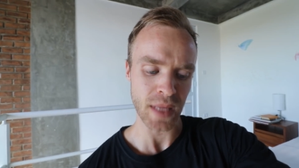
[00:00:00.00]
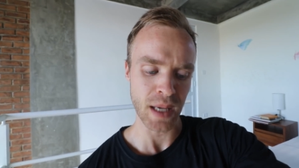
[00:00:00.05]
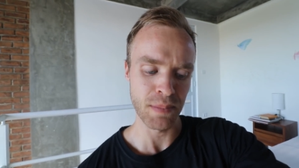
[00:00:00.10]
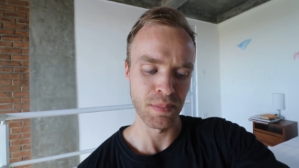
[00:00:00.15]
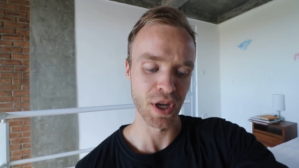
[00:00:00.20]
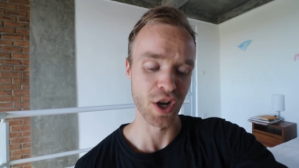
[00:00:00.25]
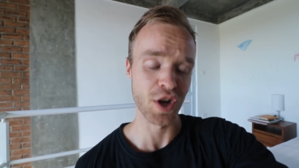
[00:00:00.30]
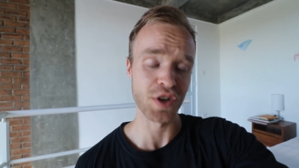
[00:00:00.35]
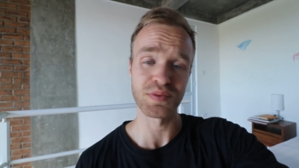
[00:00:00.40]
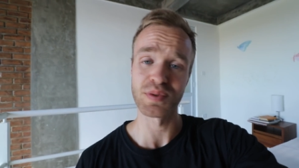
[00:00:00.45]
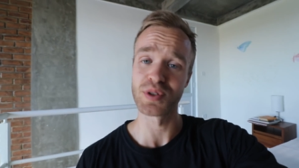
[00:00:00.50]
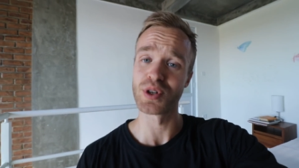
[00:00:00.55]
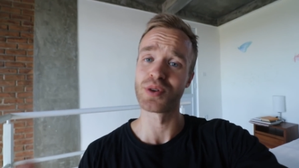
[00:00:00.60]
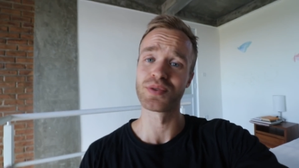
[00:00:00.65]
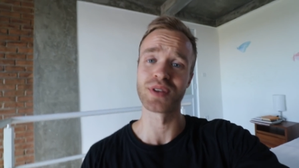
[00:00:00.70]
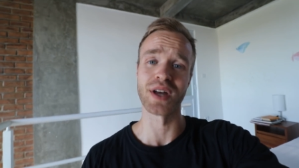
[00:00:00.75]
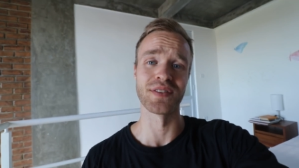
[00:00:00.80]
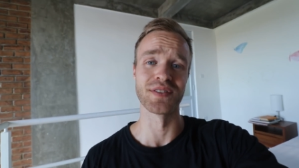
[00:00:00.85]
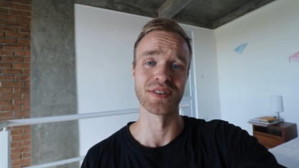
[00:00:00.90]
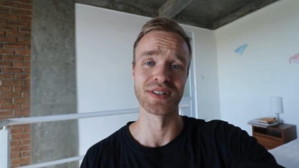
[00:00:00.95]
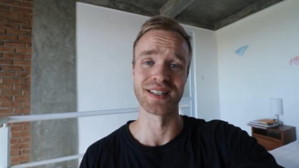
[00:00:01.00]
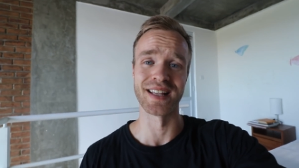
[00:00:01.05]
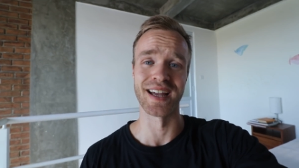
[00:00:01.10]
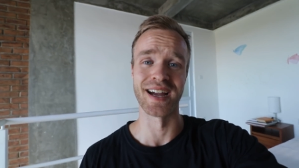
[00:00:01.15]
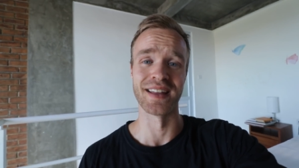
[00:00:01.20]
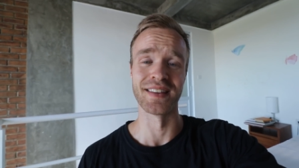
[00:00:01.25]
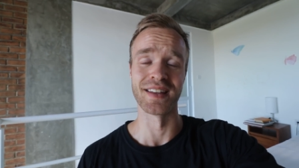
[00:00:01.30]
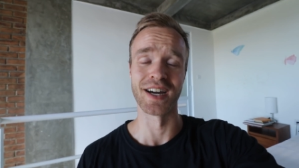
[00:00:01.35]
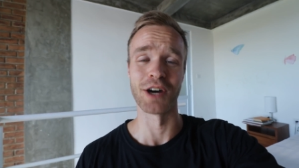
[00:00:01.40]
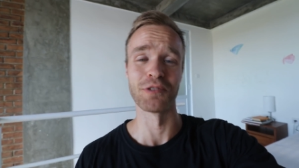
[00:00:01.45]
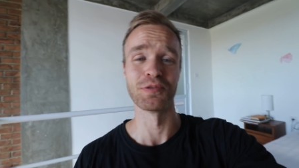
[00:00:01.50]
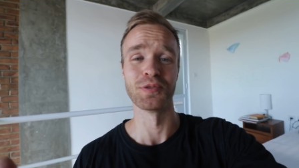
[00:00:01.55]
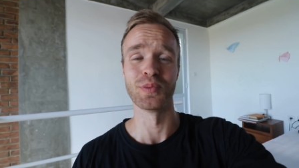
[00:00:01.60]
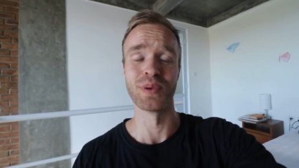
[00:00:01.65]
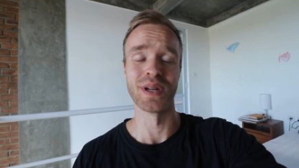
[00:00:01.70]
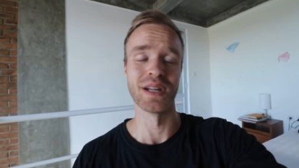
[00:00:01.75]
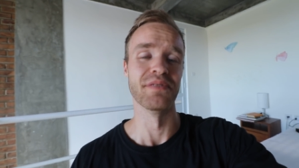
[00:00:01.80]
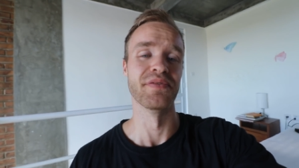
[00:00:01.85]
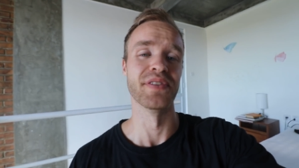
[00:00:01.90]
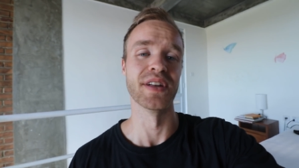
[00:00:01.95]
because we don't understand how it
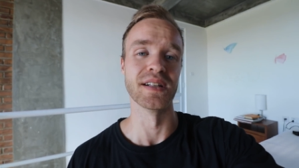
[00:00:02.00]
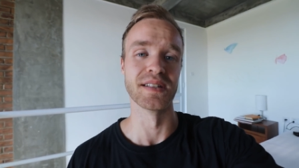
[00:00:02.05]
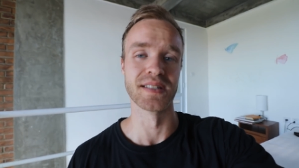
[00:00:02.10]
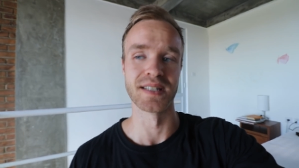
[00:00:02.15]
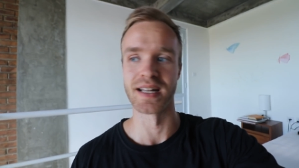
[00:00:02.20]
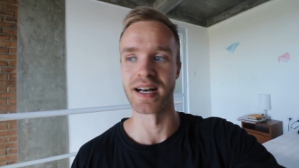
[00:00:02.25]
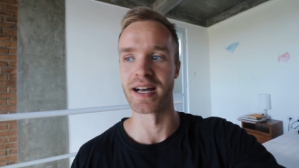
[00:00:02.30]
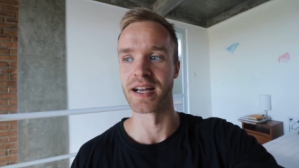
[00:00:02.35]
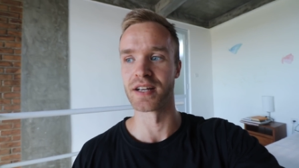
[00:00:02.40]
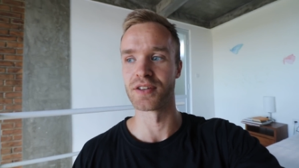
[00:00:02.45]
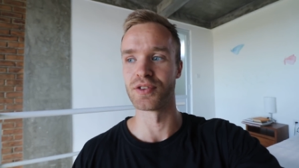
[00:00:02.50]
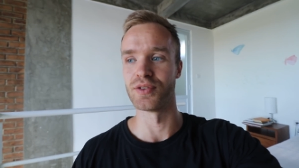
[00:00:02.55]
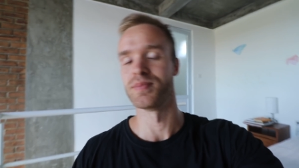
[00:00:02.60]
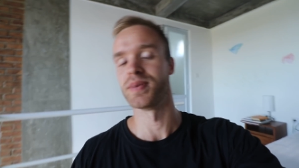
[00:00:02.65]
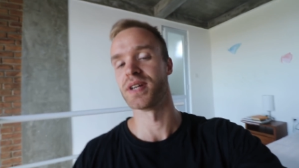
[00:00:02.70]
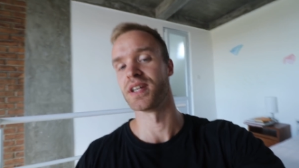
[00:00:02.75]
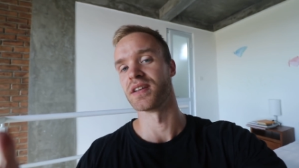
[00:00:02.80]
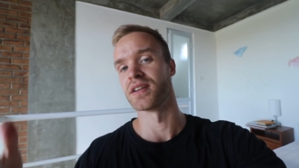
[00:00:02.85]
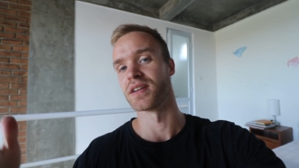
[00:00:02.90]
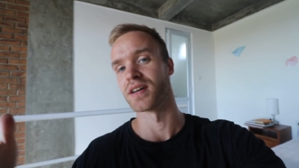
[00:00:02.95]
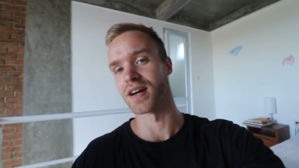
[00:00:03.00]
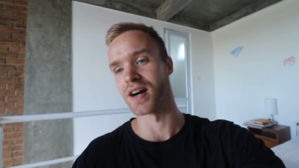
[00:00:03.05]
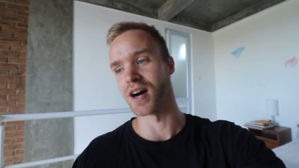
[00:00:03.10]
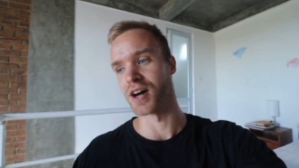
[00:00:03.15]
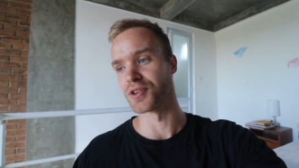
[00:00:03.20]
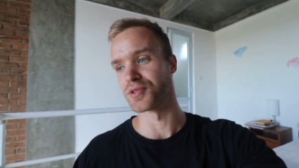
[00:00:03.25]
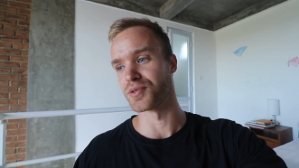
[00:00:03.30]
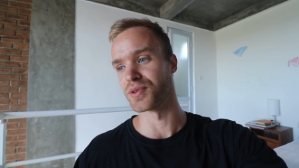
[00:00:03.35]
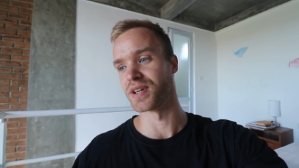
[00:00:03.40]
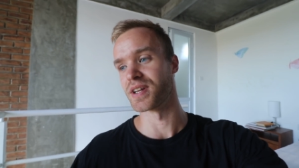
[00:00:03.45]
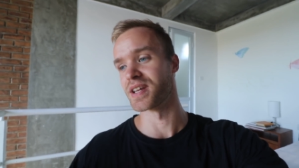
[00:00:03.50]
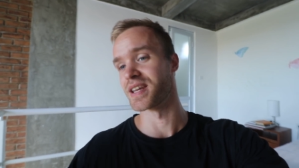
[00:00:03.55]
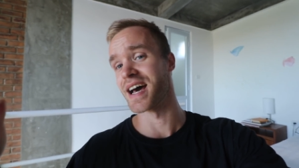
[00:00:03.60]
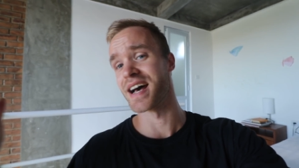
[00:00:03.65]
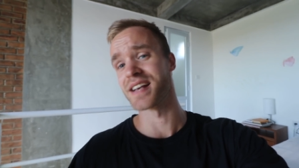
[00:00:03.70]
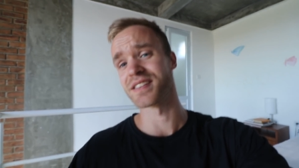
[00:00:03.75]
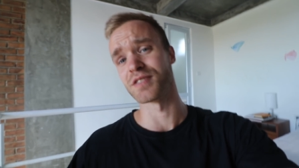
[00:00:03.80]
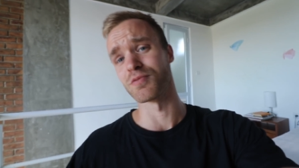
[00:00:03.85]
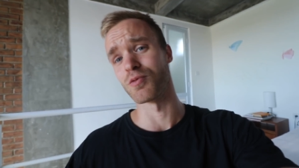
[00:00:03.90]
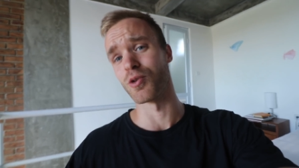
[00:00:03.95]
really feels like to be in a country that
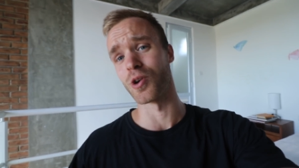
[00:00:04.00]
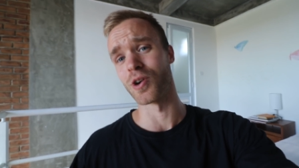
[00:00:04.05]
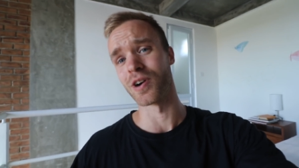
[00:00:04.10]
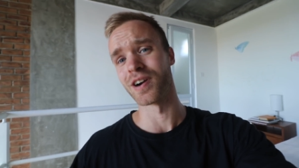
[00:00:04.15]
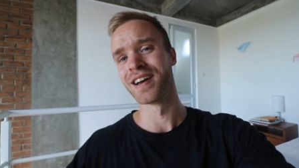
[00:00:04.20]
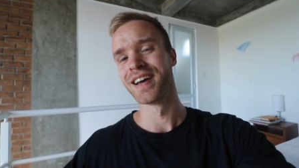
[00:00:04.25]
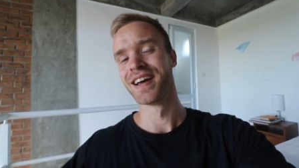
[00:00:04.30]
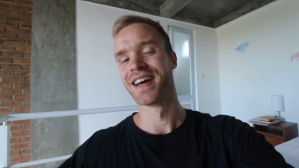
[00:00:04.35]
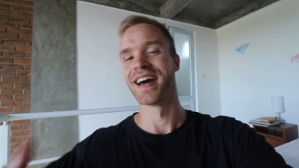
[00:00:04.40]
has a war